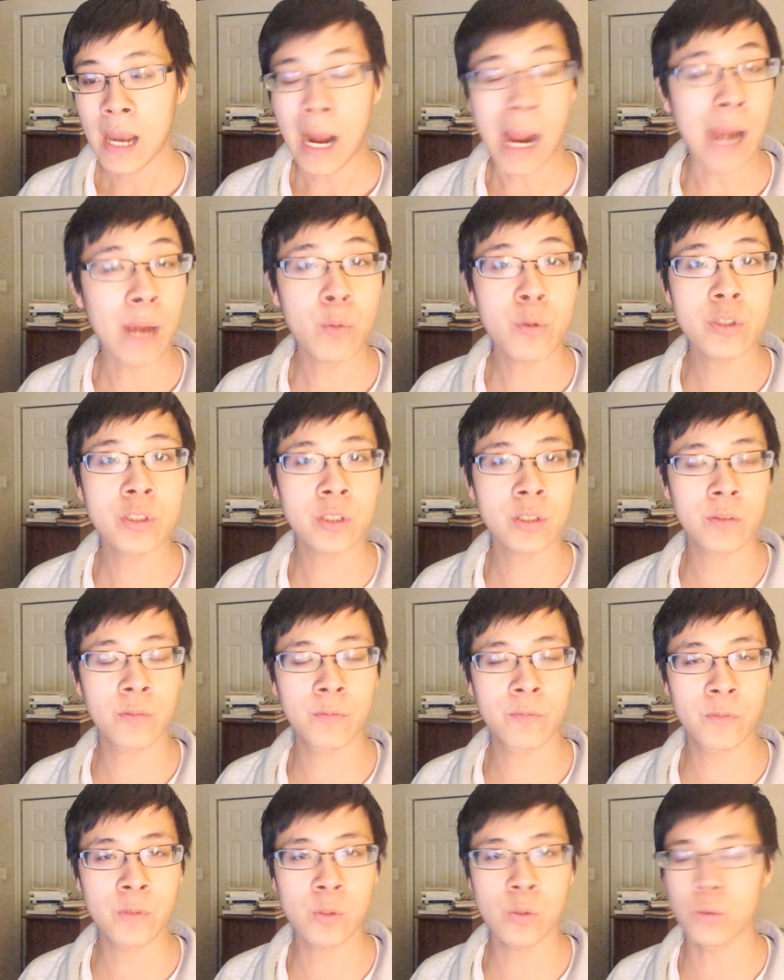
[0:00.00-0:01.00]
I was
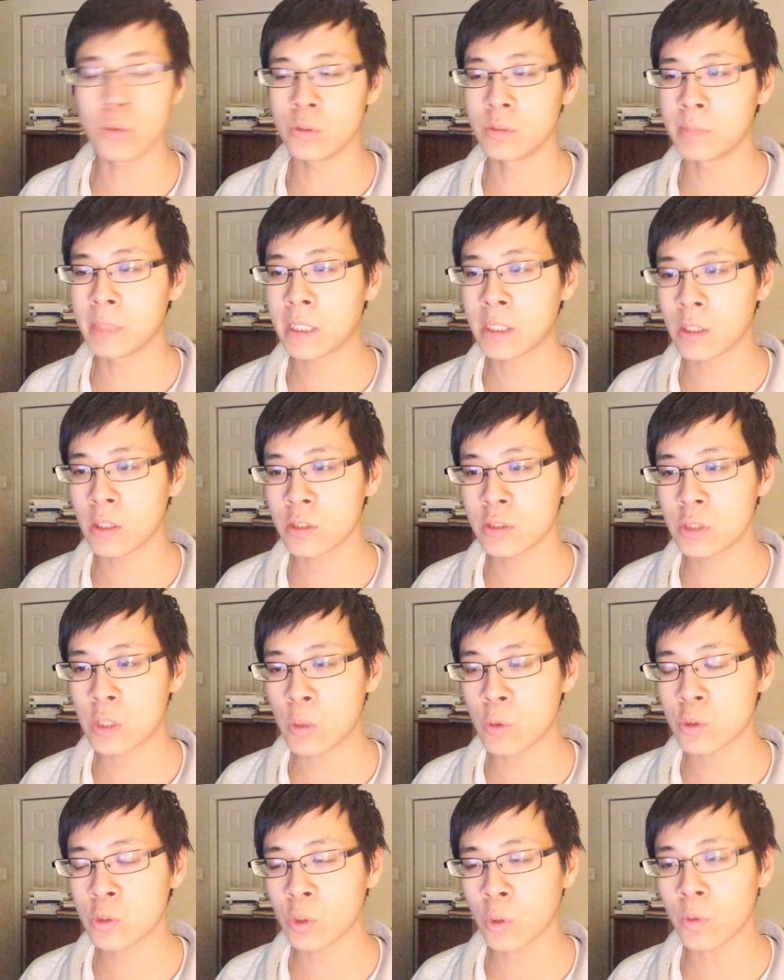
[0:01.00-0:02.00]
confused because
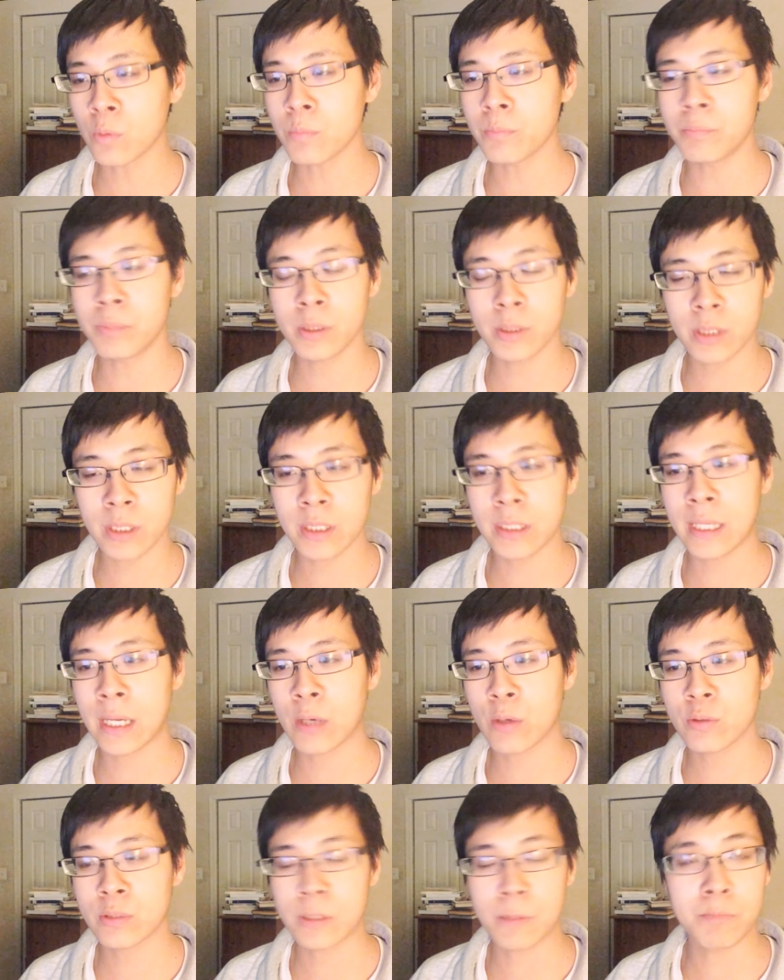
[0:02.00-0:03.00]
there are certain
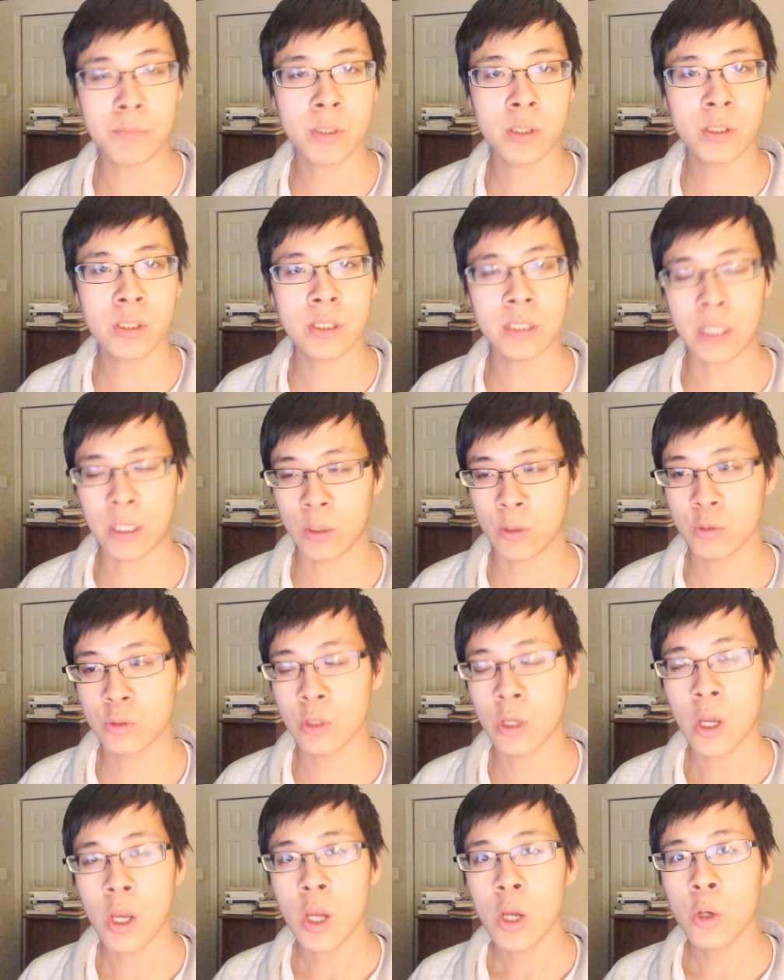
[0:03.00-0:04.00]
billionaires and
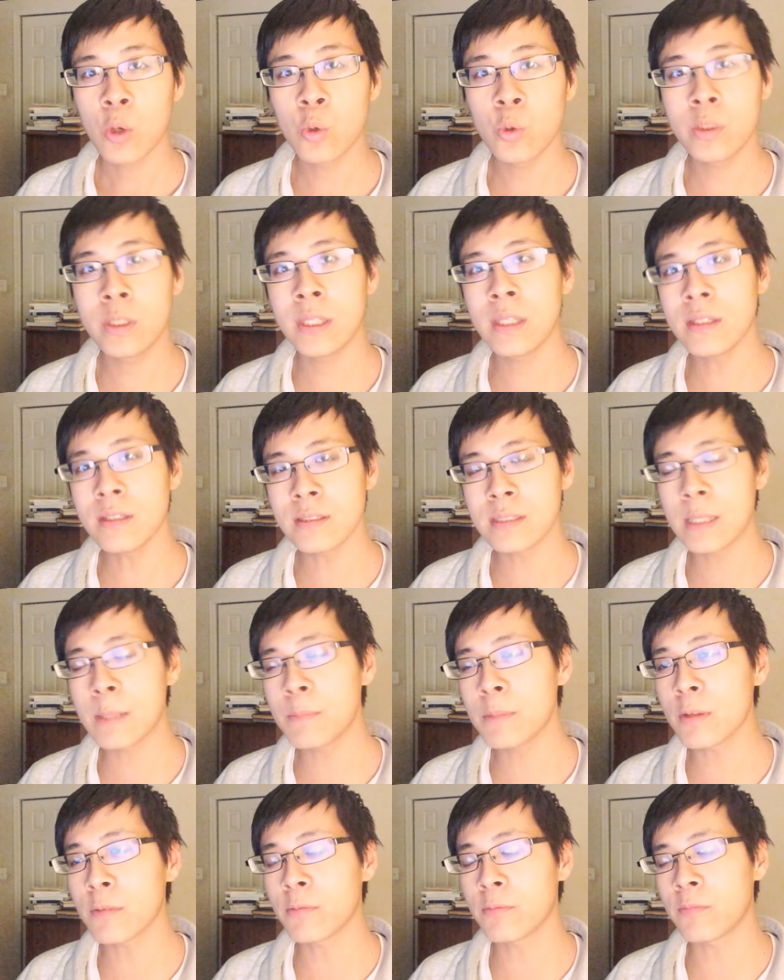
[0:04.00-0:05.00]
millionaires who didn't
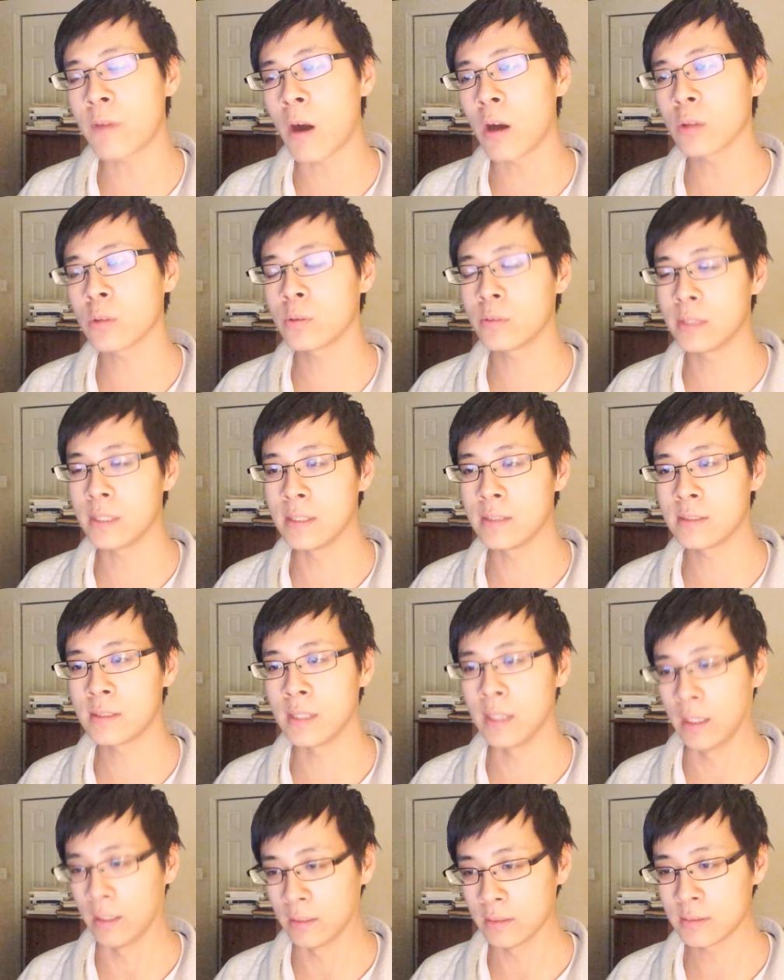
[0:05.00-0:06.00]
seem to follow these
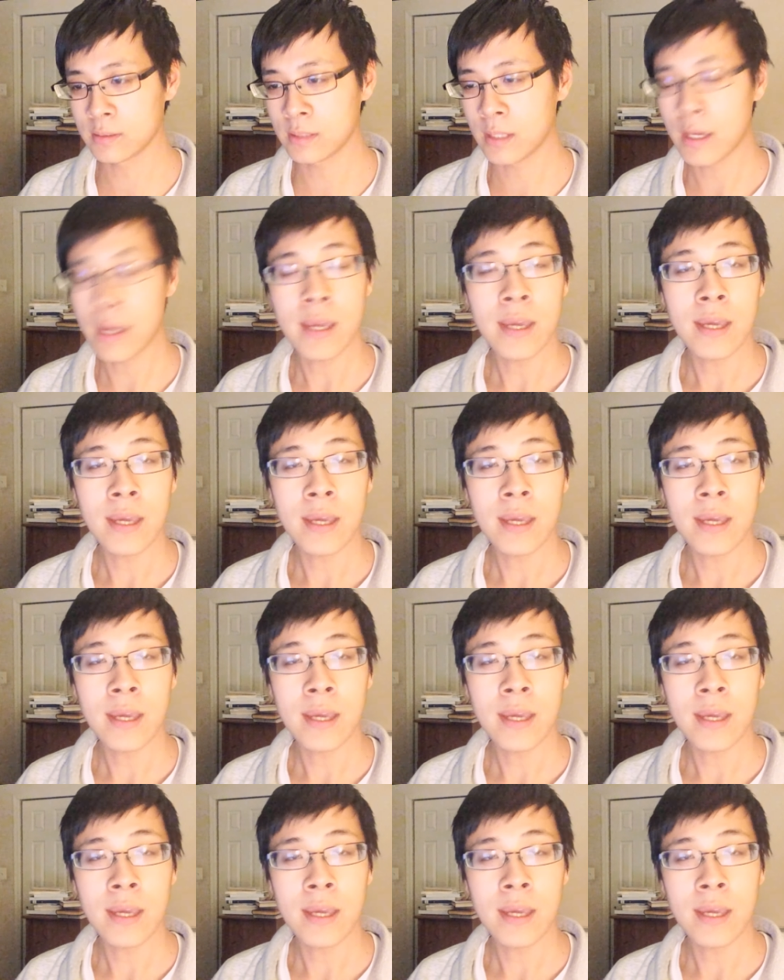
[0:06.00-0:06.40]
things.